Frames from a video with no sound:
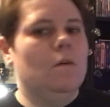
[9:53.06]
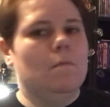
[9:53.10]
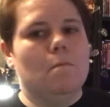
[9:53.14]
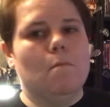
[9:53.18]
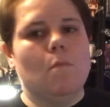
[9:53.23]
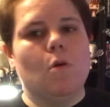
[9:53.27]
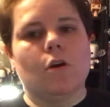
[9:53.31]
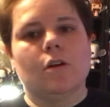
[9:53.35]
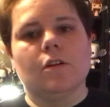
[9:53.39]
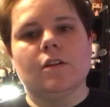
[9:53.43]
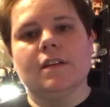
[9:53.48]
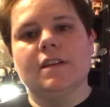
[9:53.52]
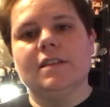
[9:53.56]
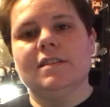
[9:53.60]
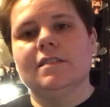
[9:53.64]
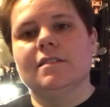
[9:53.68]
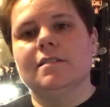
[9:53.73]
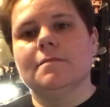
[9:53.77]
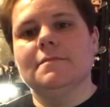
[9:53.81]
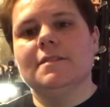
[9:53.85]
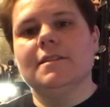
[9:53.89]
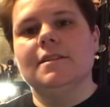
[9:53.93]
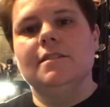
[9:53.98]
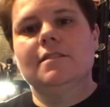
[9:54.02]
Mortal
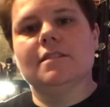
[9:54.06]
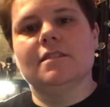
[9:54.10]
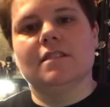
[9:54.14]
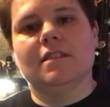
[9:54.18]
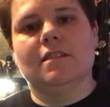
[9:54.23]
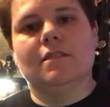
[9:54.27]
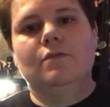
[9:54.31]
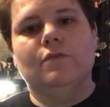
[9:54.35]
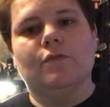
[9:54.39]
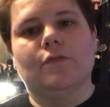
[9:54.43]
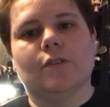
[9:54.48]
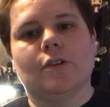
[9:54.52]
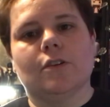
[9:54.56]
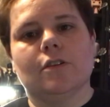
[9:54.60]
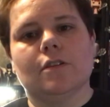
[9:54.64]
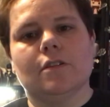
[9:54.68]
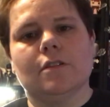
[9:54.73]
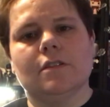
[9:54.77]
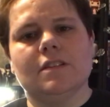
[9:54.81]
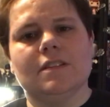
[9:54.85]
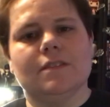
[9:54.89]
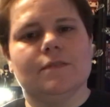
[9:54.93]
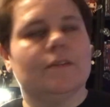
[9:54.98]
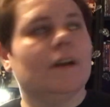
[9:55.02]
Instruments,
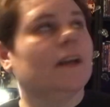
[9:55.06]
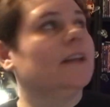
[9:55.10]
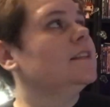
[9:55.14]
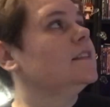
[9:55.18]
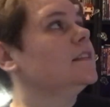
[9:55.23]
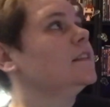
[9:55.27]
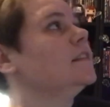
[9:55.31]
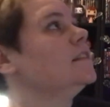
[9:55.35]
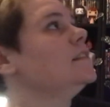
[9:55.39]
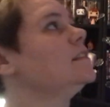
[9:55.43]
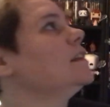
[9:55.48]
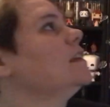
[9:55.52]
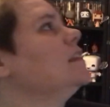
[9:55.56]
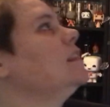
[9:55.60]
Infernal Devices,